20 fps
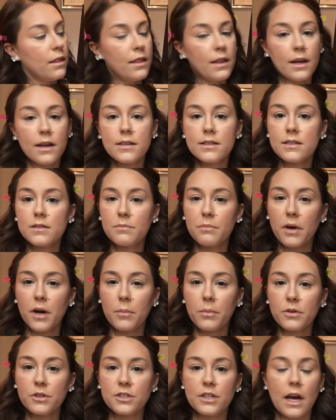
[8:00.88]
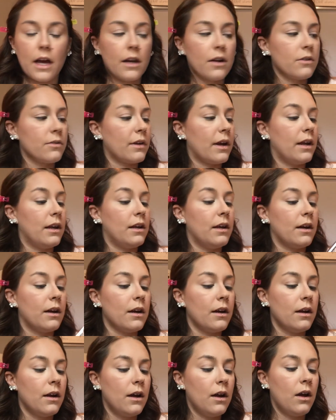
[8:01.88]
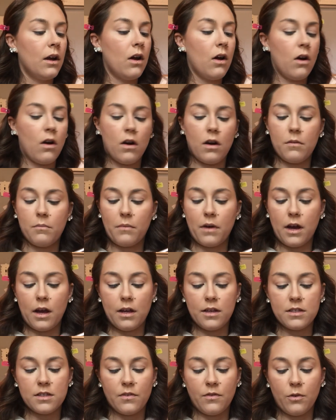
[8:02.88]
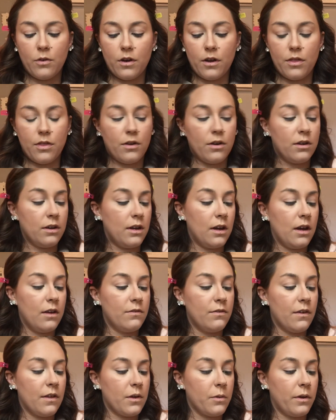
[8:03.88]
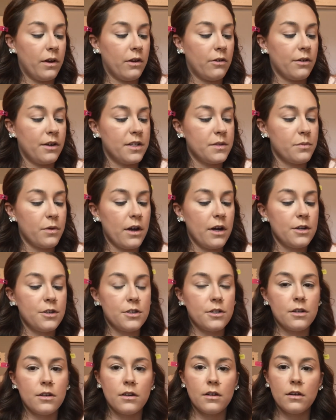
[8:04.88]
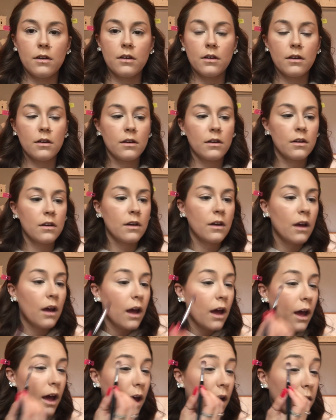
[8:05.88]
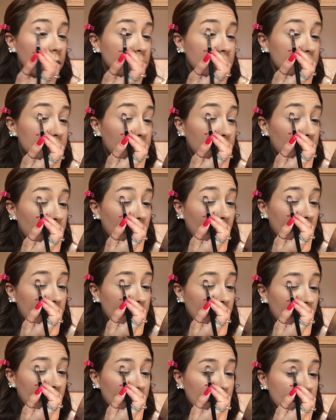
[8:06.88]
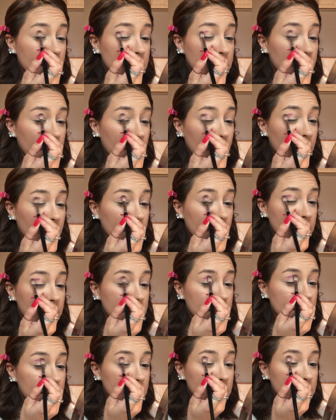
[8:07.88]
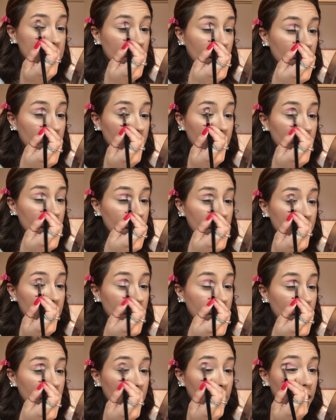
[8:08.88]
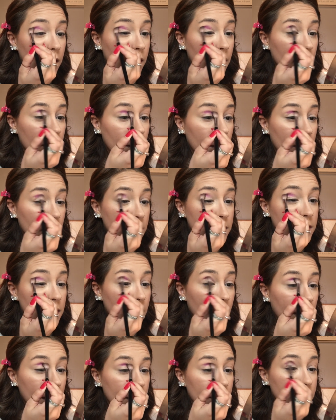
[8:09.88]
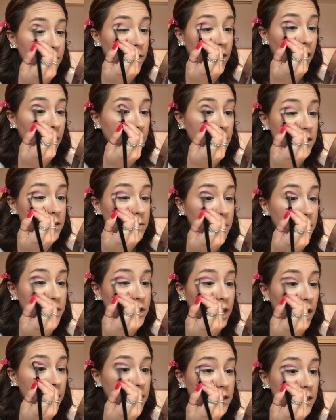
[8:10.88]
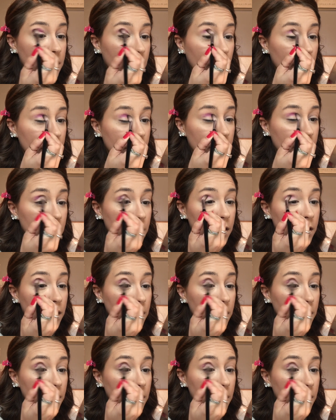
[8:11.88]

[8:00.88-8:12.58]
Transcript: this purple shadow right here on my Sephora 38 Featherweight Crease Brush and just blend that into my crease to start with. It's a kind of nice magenta color,